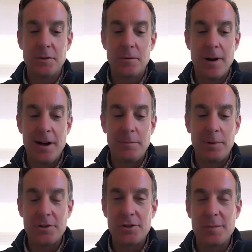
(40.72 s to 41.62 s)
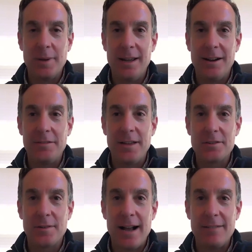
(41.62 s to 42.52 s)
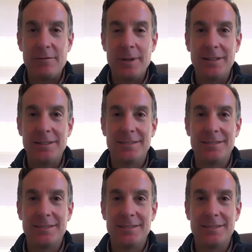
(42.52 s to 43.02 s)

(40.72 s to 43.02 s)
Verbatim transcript: are well. Pleasure to be here. Thanks for having me.